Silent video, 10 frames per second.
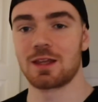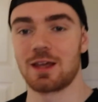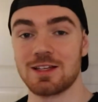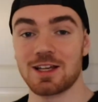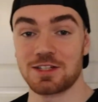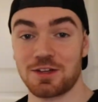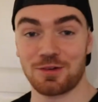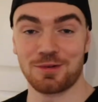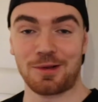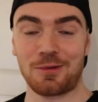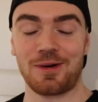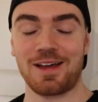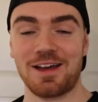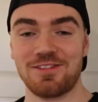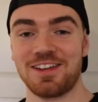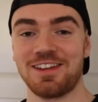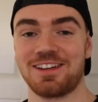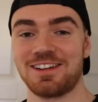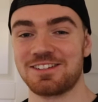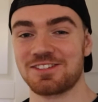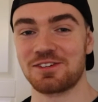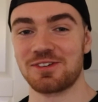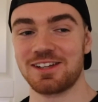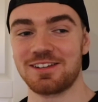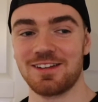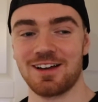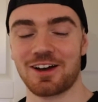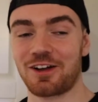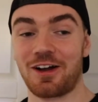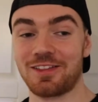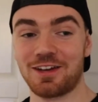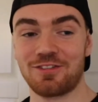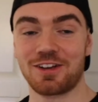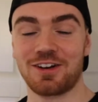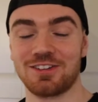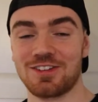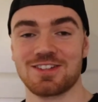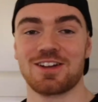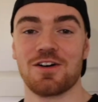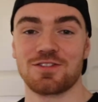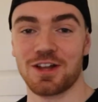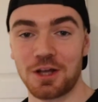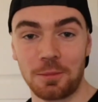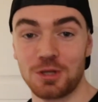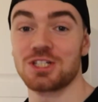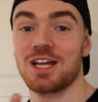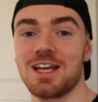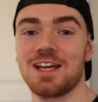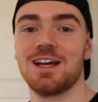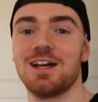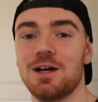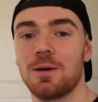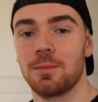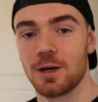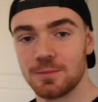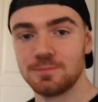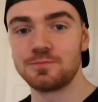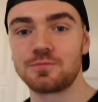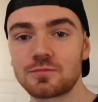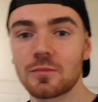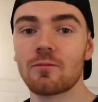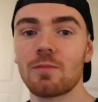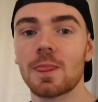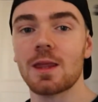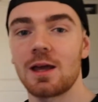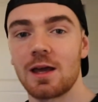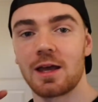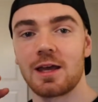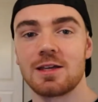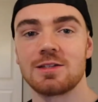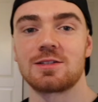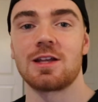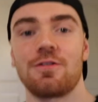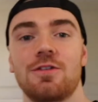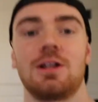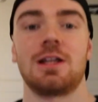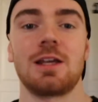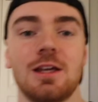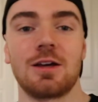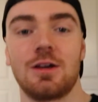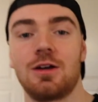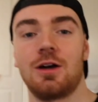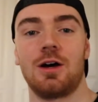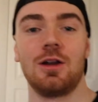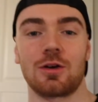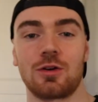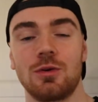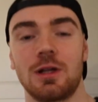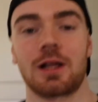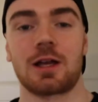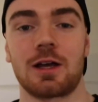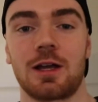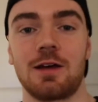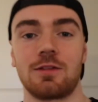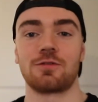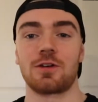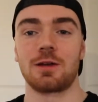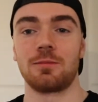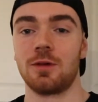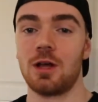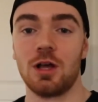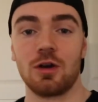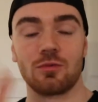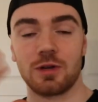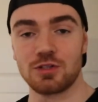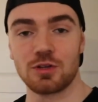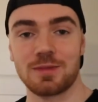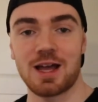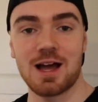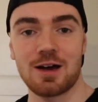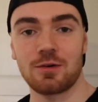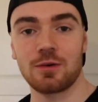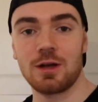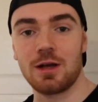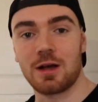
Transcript: It's actually quite heavy. It's really weird. I definitely can't do this after like a push day, but it is definitely a lot cooler. Like I can have the frame really zoomed out.